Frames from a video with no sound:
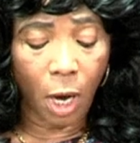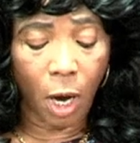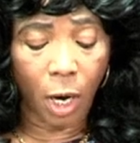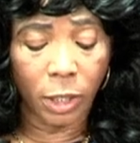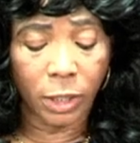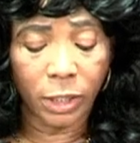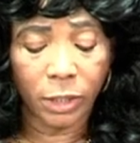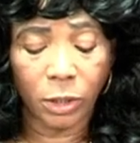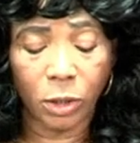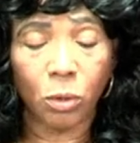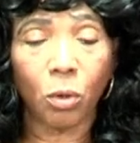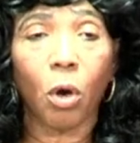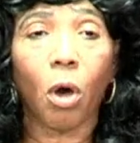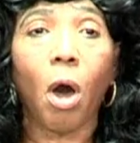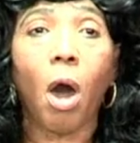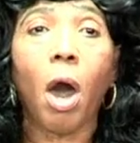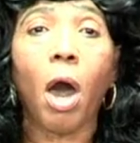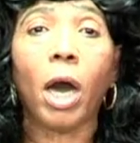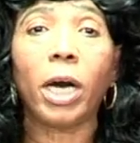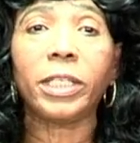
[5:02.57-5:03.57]
on to
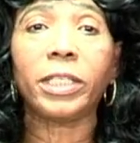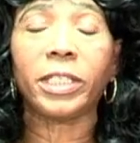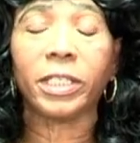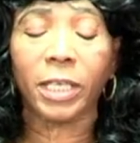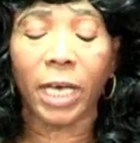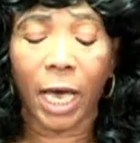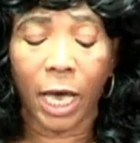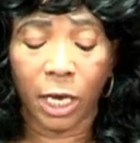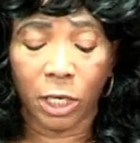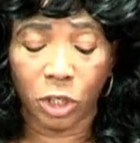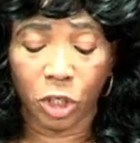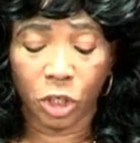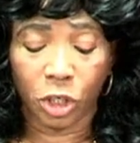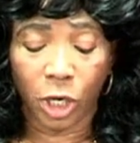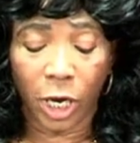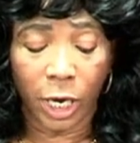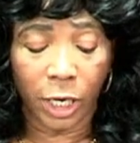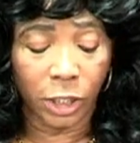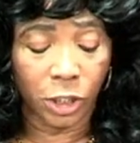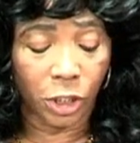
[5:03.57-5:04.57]
God's
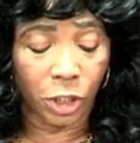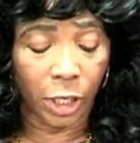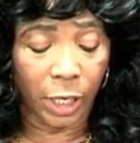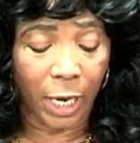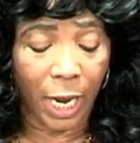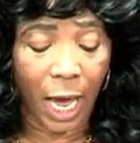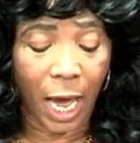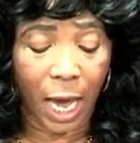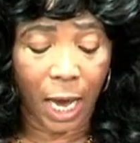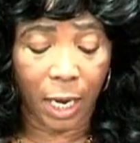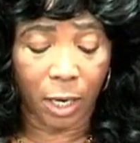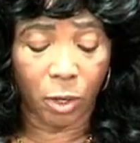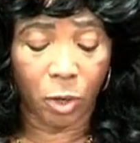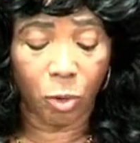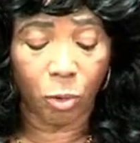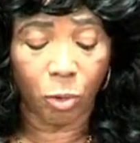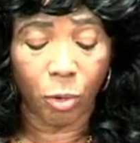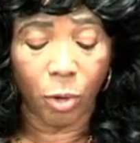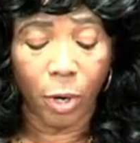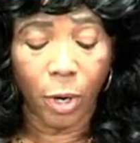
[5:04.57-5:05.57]
unchanging hand.
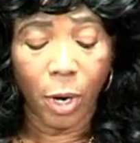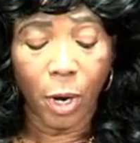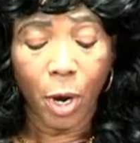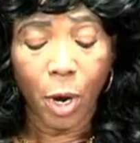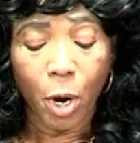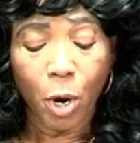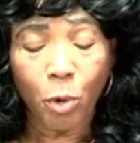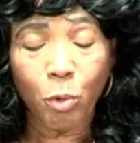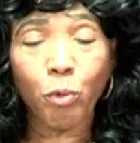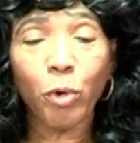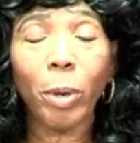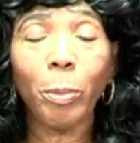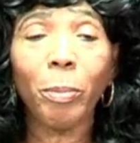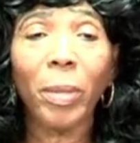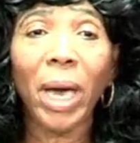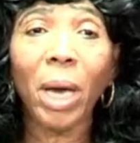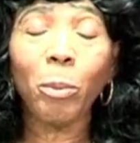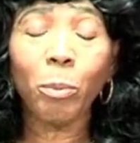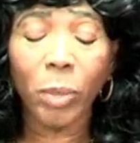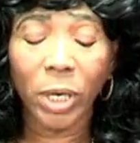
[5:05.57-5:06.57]

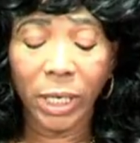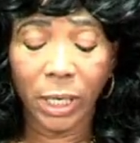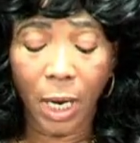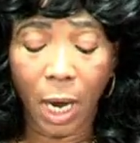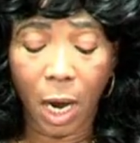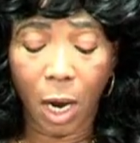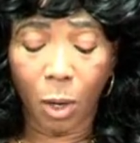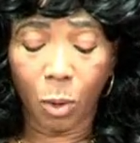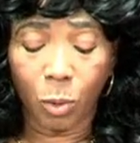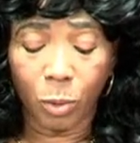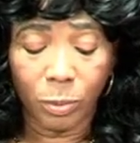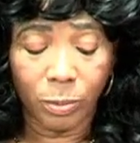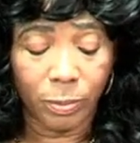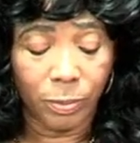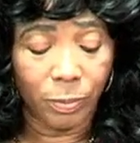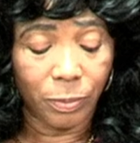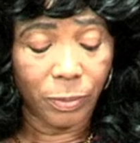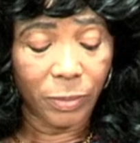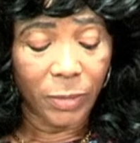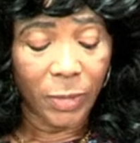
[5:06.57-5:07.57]
remember now
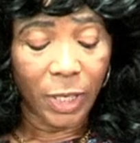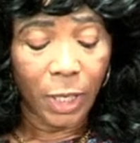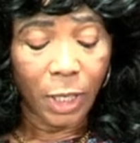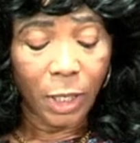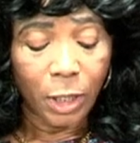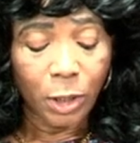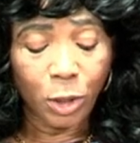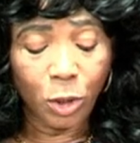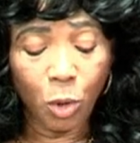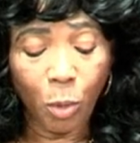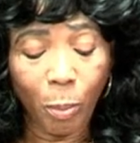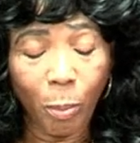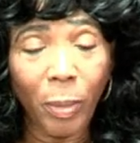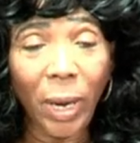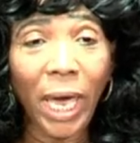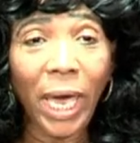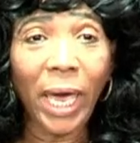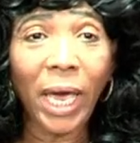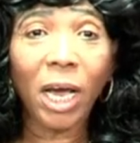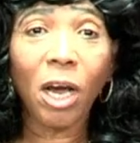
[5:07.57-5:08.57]
to
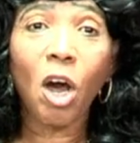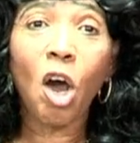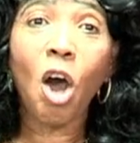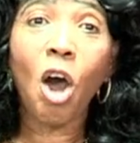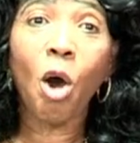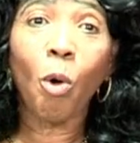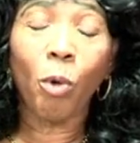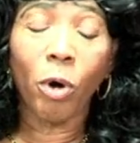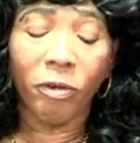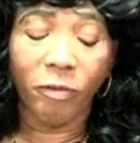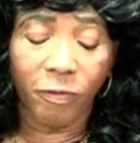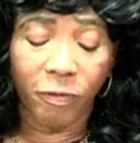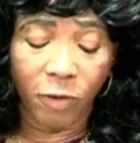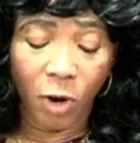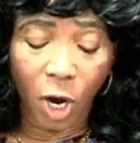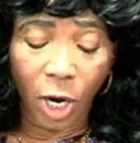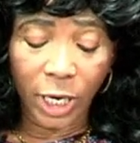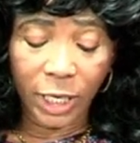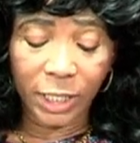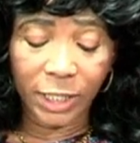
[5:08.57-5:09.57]
make our
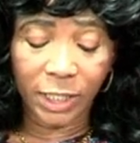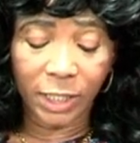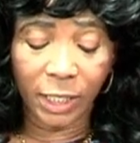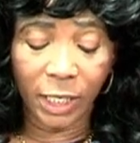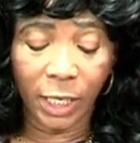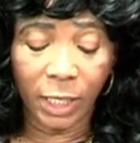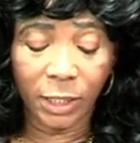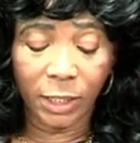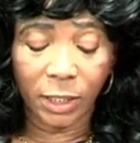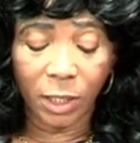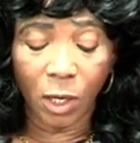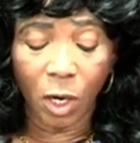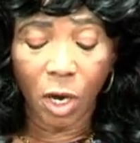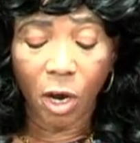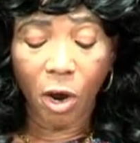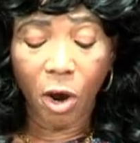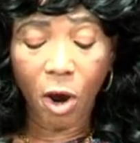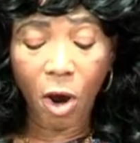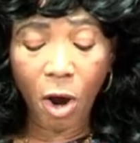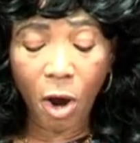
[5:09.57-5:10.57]
voices
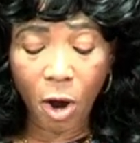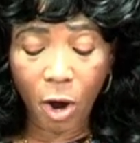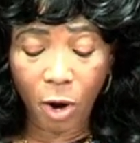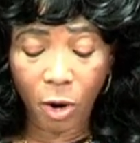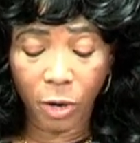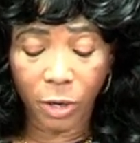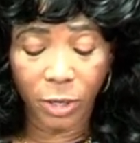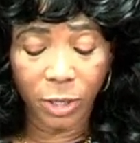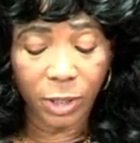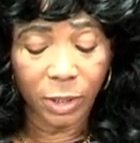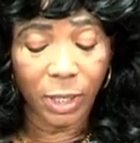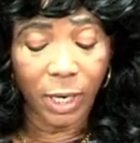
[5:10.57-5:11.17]
heard.